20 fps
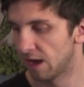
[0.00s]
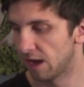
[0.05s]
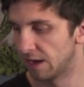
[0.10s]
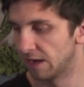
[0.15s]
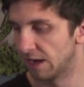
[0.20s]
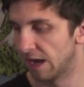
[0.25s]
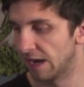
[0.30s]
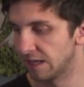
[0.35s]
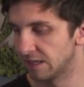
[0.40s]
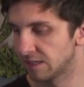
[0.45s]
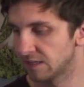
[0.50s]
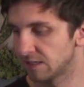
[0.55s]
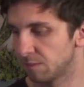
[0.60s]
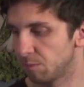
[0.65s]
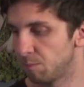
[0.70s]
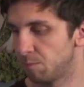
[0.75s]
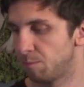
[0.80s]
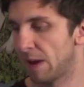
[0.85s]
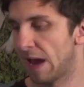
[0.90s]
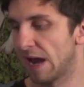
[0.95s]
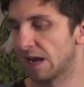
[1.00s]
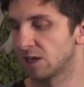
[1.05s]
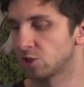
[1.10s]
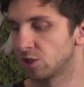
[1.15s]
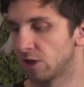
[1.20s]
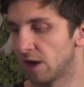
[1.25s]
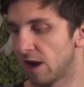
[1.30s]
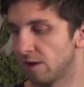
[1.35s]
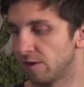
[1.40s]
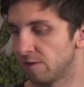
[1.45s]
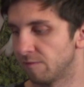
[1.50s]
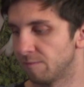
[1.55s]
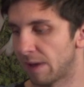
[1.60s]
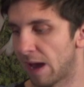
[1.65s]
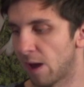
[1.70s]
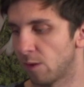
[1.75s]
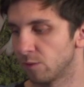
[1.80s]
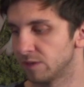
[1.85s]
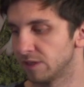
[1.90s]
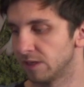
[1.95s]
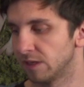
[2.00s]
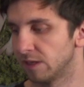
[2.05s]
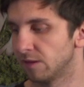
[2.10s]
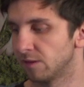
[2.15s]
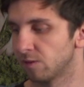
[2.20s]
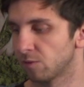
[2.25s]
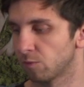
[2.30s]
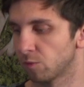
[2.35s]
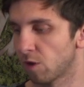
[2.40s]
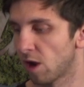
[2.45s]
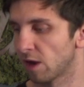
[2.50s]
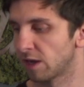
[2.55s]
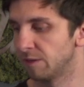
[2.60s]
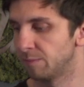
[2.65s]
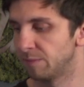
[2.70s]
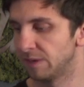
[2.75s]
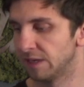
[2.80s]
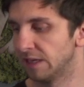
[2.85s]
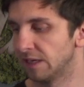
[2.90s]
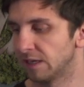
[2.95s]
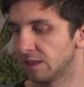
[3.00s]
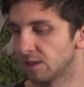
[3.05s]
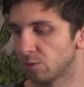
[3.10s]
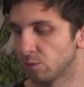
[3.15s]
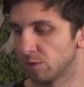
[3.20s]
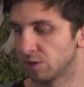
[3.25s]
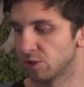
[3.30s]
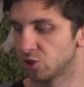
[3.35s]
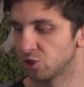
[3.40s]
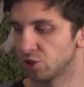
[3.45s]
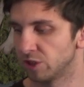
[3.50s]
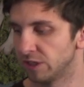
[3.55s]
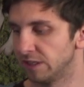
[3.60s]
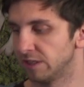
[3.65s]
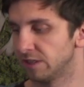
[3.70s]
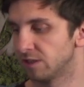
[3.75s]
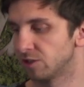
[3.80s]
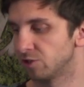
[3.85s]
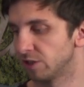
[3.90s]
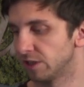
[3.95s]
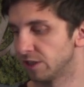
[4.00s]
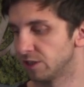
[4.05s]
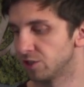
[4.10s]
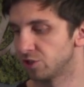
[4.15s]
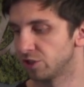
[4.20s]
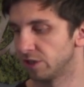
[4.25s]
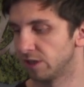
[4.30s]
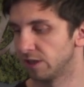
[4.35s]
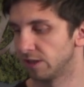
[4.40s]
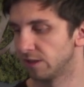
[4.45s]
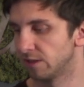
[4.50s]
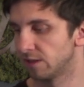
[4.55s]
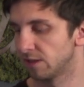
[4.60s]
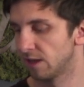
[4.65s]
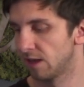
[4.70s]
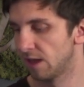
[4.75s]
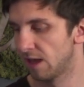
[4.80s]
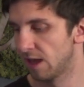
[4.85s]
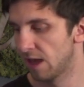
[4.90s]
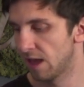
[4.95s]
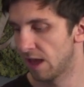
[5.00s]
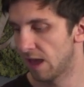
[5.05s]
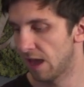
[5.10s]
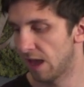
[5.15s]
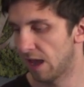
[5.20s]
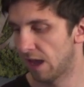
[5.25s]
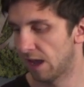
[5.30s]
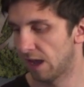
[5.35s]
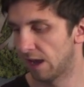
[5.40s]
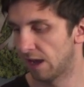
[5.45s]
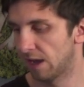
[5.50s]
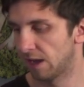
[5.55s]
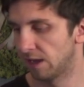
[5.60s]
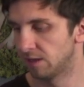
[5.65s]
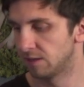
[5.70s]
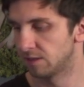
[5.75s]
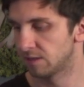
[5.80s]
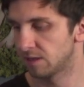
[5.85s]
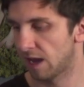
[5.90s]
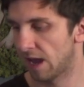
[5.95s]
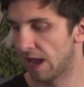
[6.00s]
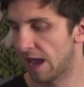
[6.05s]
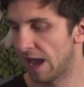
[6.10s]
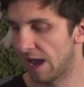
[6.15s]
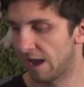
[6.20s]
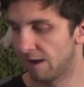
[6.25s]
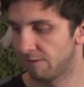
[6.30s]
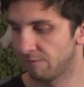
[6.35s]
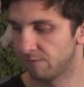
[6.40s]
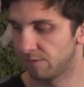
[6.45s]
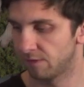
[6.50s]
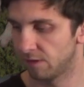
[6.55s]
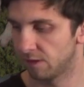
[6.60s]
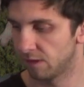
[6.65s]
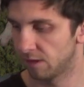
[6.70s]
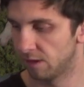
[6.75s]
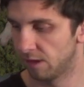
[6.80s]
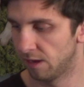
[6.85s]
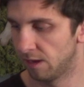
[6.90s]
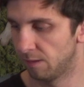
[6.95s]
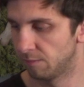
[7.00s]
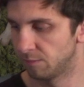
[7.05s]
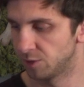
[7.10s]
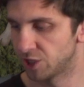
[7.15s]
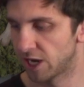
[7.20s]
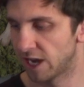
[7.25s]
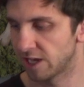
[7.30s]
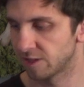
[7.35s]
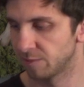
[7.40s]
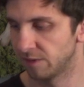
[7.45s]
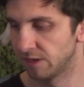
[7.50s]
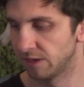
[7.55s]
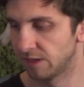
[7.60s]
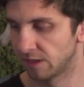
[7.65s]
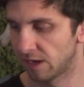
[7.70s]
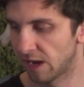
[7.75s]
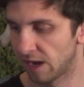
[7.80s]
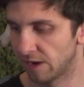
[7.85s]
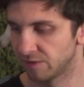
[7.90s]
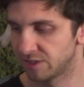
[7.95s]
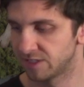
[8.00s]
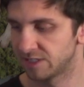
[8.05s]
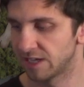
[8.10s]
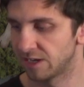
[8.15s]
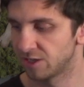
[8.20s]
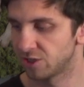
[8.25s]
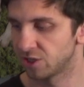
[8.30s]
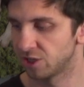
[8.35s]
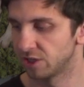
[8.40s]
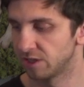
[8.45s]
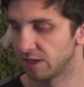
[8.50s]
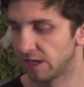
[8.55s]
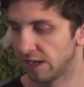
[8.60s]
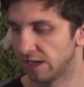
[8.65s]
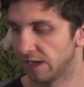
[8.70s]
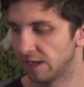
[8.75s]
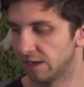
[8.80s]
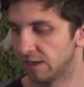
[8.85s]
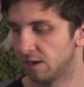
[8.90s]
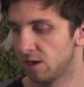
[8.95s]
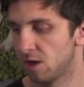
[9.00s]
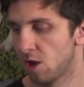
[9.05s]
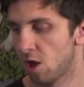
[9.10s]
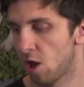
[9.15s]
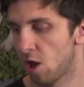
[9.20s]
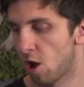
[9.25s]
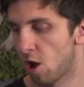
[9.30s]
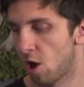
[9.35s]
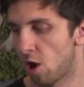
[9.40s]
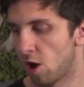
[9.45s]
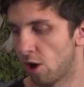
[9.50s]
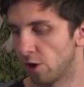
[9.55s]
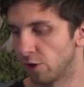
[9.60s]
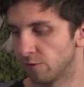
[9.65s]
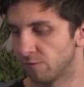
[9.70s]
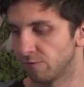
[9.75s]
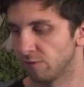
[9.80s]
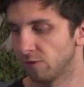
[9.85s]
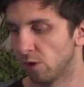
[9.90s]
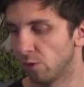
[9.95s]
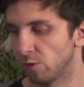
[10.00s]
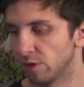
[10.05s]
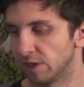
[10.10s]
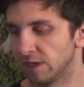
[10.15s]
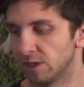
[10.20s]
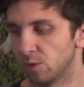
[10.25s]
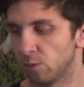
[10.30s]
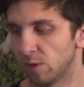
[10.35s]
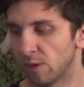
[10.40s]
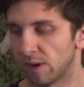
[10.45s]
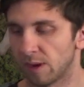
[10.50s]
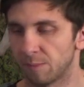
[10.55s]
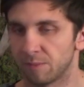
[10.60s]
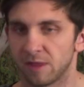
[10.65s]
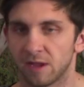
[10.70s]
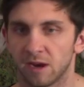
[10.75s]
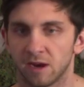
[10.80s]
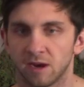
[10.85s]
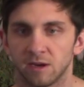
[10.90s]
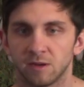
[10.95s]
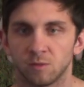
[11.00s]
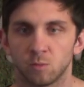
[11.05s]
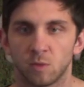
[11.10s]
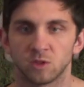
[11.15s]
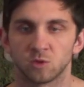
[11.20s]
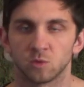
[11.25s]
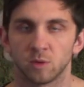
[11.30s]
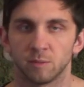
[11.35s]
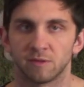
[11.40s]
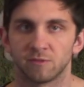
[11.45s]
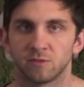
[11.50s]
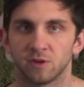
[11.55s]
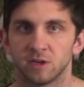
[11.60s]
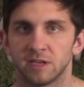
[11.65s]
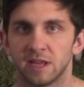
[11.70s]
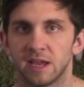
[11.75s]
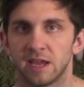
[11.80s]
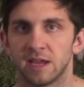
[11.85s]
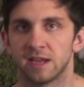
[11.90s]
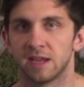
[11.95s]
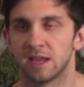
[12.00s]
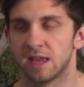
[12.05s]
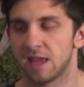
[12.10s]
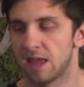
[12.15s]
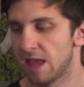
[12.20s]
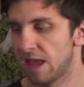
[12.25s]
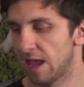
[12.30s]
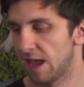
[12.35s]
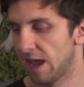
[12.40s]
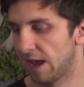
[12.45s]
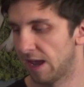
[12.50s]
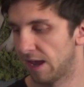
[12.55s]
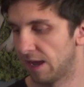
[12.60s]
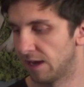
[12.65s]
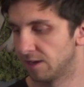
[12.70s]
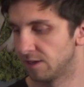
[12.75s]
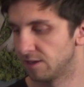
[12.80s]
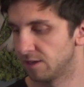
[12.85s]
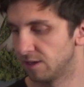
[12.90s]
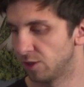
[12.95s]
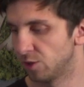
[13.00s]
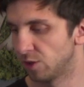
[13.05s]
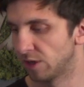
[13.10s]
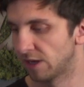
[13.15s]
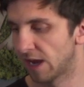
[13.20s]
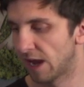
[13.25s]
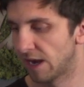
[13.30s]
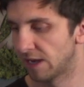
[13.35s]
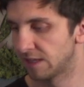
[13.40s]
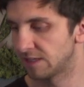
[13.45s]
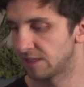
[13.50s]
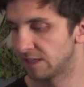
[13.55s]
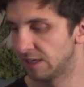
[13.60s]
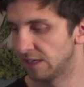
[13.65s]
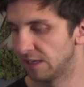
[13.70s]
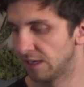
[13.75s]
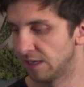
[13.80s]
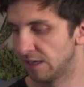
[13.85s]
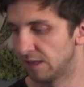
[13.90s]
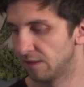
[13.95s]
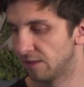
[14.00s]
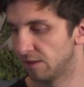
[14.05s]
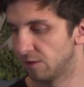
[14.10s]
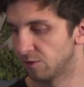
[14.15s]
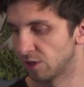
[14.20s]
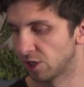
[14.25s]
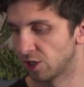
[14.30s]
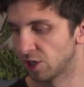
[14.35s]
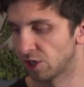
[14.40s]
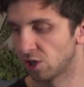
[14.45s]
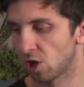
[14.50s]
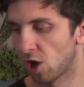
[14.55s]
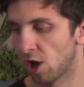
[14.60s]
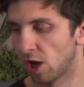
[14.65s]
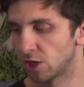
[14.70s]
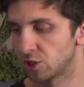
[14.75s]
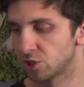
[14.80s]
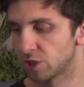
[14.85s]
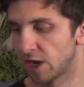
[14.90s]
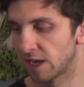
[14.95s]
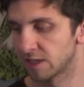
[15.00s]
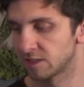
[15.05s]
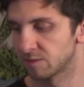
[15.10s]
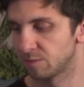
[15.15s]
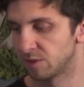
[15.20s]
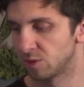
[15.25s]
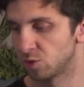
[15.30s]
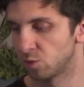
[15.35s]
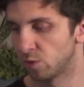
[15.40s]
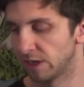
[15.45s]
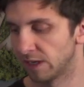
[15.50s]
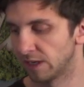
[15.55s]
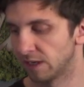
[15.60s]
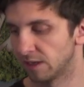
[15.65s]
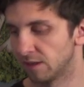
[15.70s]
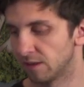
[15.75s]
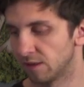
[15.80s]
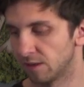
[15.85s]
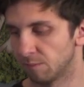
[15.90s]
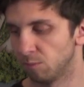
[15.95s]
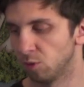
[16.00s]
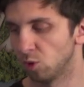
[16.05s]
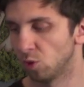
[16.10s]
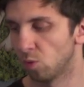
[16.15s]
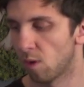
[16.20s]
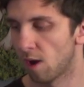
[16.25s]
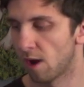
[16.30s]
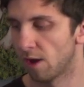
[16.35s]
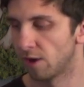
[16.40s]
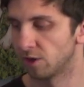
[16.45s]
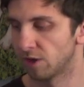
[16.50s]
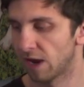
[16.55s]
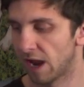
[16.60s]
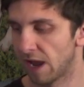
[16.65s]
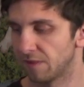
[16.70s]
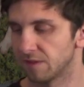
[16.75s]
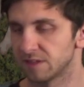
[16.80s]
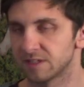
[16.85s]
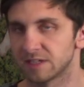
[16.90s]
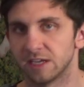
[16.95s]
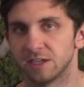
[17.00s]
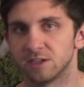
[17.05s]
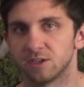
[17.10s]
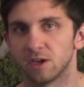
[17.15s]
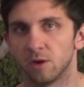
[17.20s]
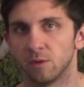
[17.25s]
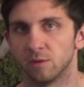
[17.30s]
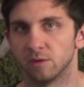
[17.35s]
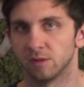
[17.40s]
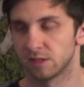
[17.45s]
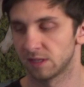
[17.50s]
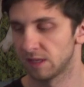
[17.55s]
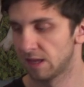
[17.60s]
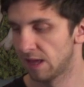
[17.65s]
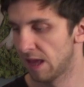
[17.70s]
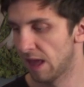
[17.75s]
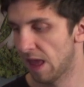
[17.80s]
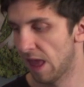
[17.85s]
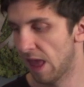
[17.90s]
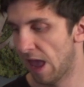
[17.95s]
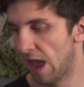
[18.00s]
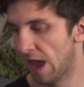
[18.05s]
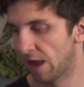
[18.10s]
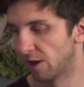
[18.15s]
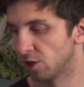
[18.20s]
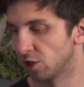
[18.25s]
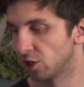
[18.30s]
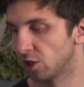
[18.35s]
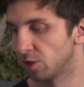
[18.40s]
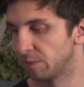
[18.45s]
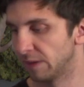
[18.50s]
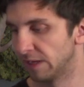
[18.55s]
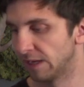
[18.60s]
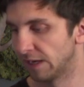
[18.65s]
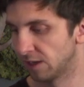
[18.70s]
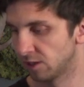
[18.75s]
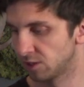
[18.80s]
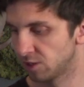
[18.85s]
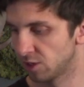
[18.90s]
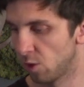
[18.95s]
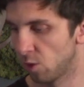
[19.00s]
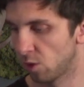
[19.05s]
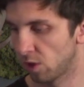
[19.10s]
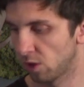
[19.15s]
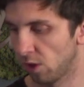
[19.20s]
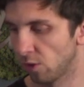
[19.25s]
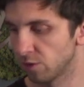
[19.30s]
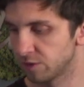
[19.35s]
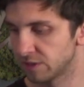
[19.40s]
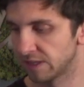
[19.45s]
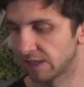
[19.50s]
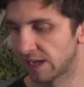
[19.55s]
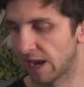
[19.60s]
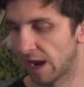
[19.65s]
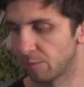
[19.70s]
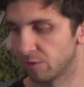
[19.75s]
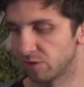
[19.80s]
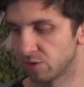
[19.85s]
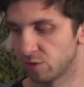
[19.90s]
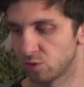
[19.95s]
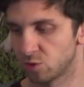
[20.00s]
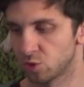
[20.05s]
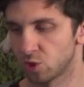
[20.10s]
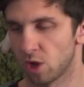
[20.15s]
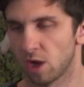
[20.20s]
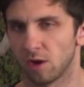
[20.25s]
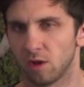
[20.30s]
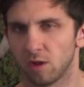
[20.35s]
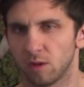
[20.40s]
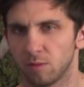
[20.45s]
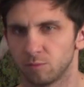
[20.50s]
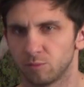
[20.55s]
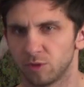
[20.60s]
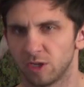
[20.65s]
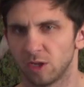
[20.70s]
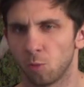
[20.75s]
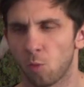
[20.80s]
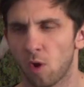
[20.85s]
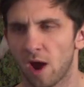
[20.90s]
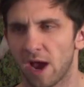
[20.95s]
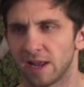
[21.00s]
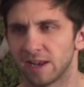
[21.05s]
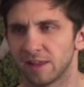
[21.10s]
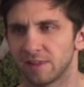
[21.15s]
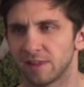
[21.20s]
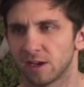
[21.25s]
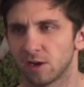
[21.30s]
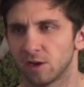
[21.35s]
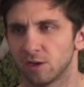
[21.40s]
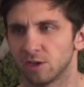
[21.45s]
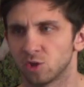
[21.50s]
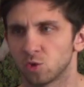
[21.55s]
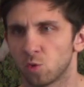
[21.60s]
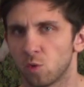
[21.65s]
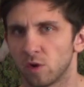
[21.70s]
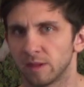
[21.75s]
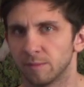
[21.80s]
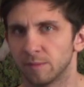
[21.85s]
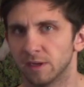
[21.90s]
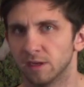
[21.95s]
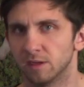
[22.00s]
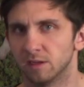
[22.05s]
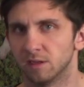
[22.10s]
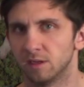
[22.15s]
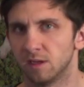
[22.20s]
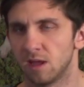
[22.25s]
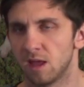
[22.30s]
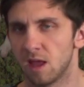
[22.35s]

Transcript: A nice background of mountains, rocky peaks with trees, green trees, and I have Jasmine kind of centered in on her floaty. We went up there and went swimming for a day, and you can kind of see there's a good contrast between the blue water and the skin tones, and her being so close to the camera. This was shot pretty wide, I think on a 20mm